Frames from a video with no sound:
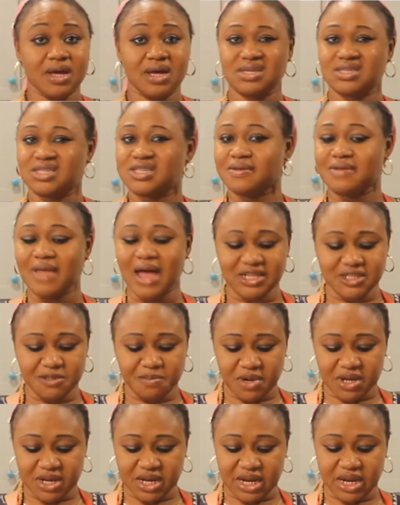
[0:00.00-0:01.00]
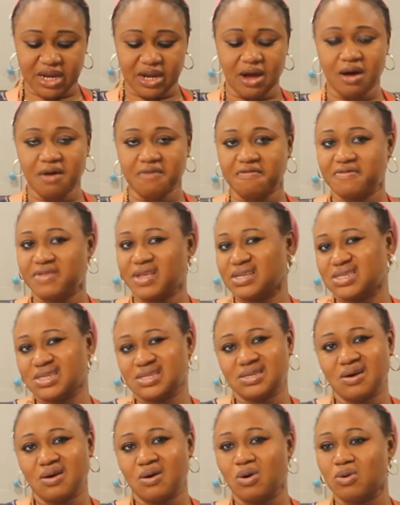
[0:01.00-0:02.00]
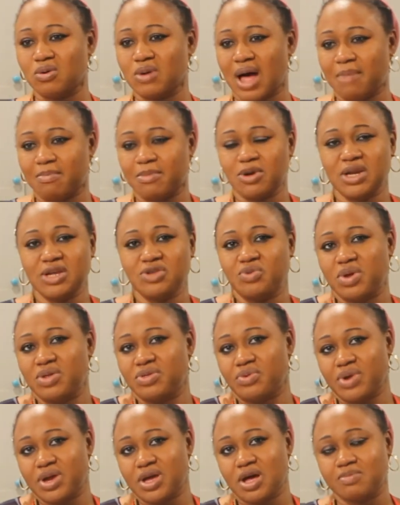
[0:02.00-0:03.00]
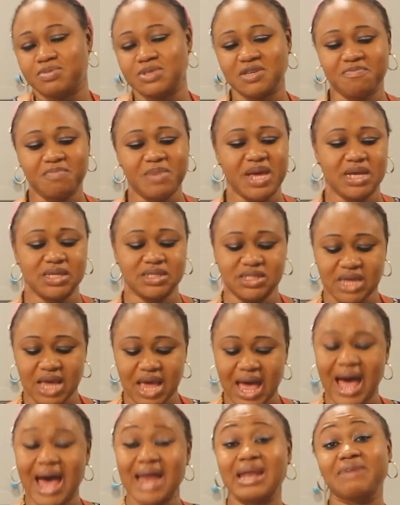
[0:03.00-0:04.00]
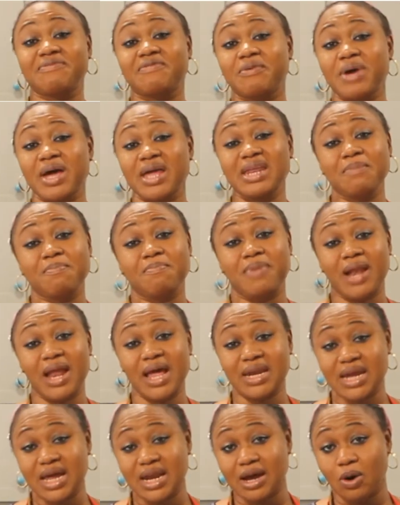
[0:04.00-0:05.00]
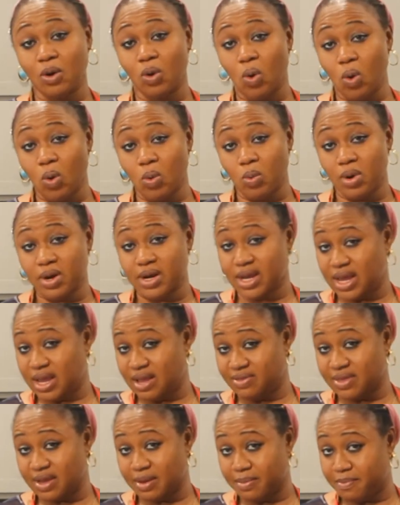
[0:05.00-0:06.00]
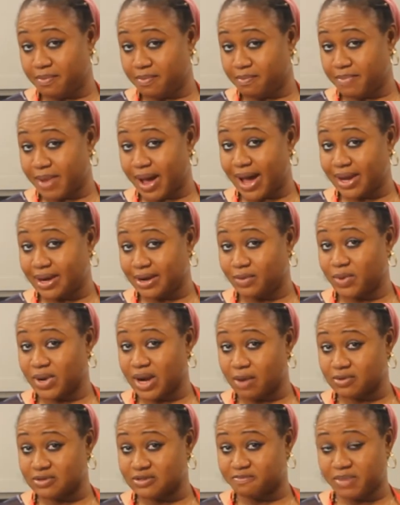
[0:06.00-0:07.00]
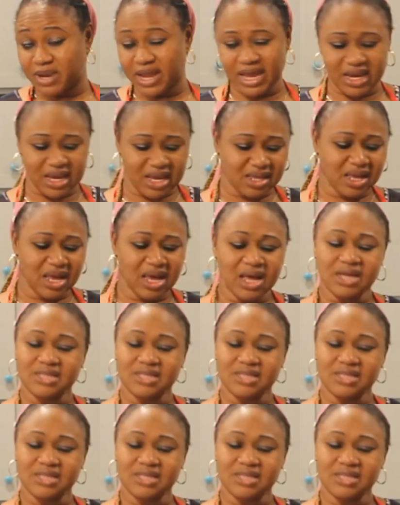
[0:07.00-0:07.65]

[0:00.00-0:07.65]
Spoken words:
So that's more than enough. This is the whole, I'm only doing 3 cups of beans, and I've already blended a whole one in the batter when I was blending.